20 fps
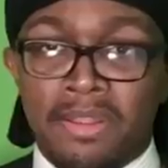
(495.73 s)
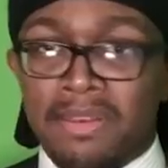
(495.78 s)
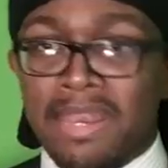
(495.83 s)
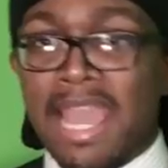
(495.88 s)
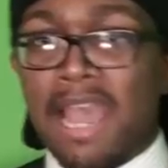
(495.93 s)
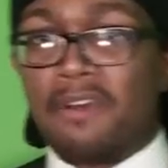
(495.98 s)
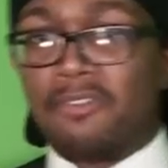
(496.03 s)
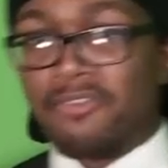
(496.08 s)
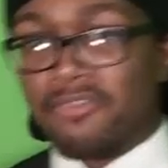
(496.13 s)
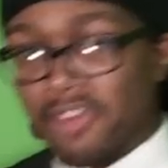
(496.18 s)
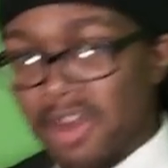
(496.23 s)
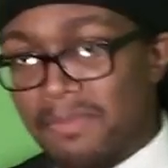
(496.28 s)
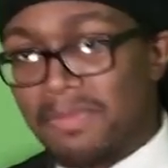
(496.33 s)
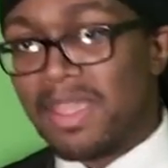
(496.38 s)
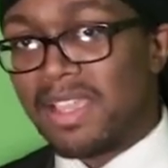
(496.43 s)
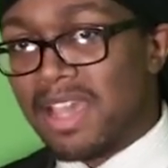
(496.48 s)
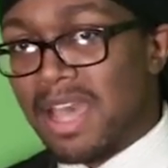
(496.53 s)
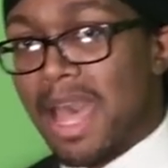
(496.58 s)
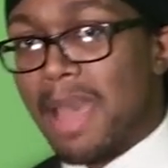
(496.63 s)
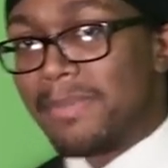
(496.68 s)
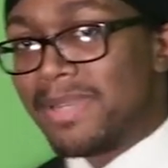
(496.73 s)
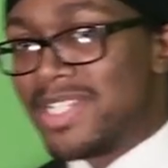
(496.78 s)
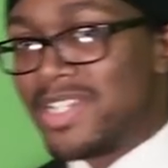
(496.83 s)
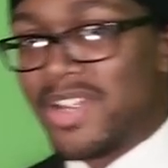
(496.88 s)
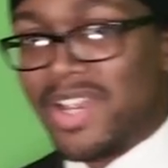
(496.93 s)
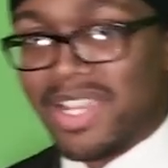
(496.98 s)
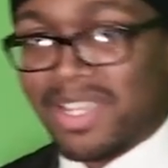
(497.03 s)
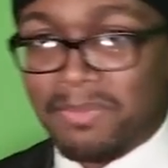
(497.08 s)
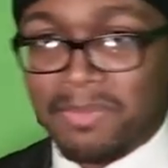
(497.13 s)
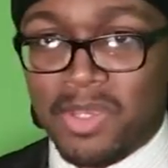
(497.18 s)
Now, from the
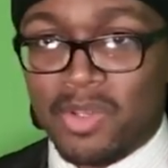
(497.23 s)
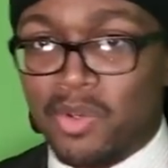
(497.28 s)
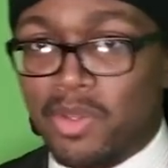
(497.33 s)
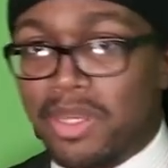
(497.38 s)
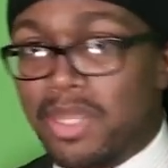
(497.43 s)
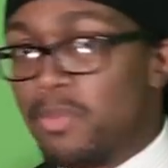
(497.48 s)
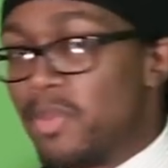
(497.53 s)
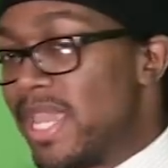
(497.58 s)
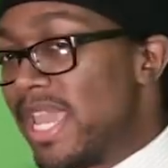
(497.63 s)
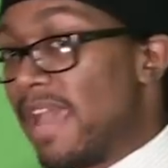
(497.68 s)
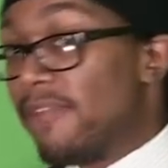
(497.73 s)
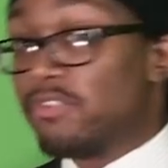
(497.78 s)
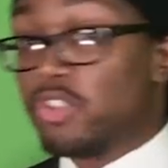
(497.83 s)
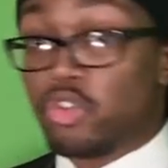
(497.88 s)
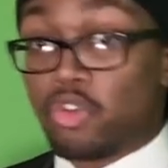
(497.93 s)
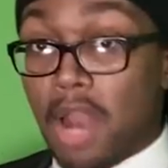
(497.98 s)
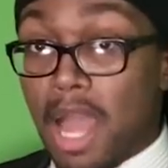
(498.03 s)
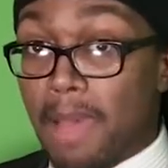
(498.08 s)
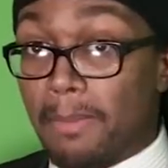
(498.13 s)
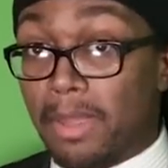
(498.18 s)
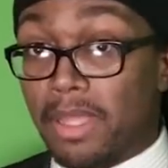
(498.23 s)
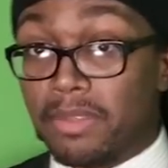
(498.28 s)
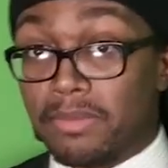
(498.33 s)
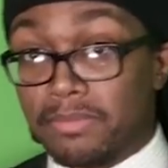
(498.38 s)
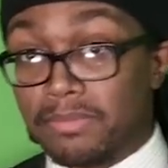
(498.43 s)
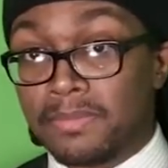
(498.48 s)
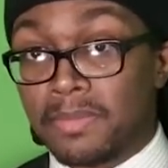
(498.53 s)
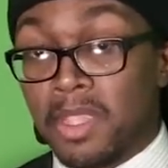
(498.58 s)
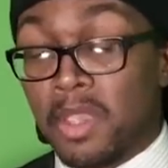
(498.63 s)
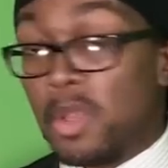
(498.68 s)
commentary community, we have drama,
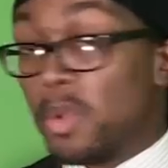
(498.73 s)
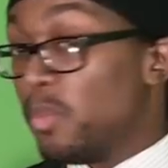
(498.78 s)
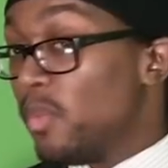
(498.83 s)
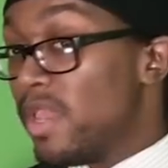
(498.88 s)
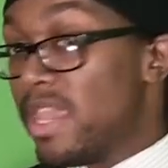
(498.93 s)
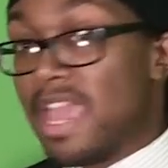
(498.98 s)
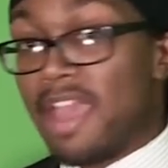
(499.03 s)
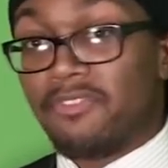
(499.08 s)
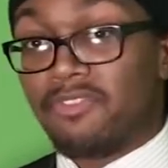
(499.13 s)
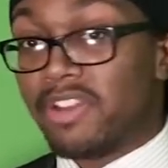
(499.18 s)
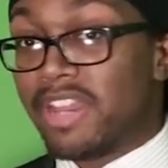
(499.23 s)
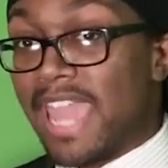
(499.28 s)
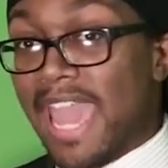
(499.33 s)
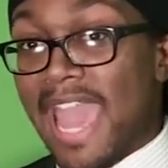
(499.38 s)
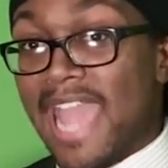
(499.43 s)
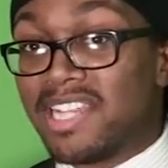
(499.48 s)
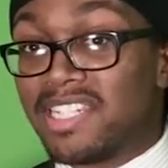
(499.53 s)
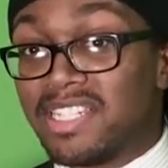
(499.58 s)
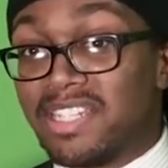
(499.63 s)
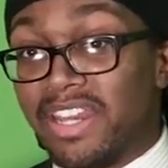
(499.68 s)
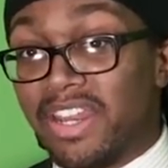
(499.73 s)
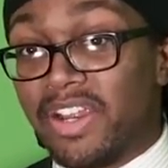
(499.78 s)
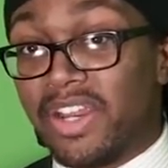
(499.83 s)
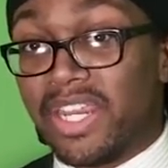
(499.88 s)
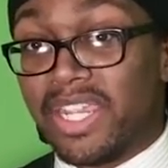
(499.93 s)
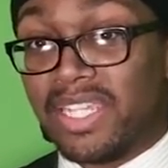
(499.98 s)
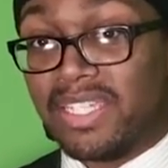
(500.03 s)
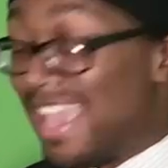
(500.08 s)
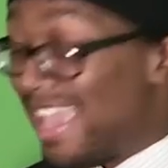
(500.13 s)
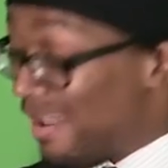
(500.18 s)
we have
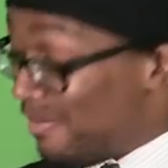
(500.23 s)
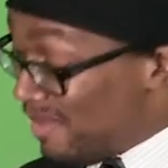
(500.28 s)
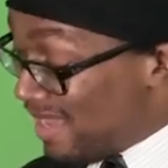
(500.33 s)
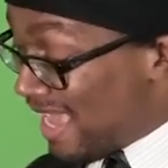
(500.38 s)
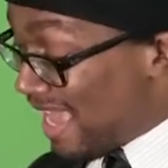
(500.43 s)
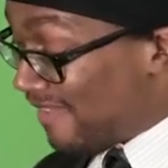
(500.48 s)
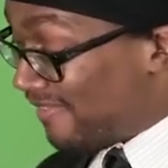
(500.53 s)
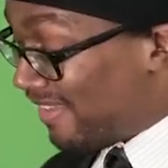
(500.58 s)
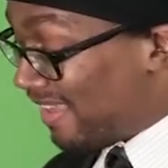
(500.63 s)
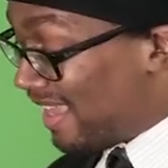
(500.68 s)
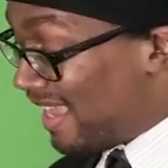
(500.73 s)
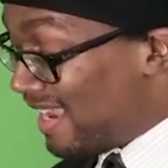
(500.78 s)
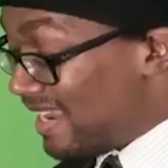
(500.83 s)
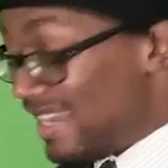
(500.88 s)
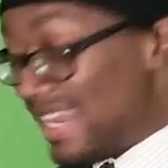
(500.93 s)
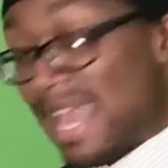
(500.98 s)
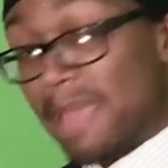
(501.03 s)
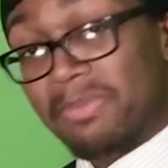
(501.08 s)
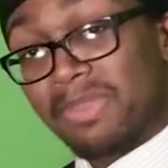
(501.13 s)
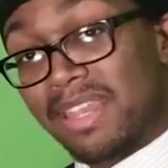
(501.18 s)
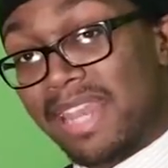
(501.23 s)
reactionary, and we have in-depth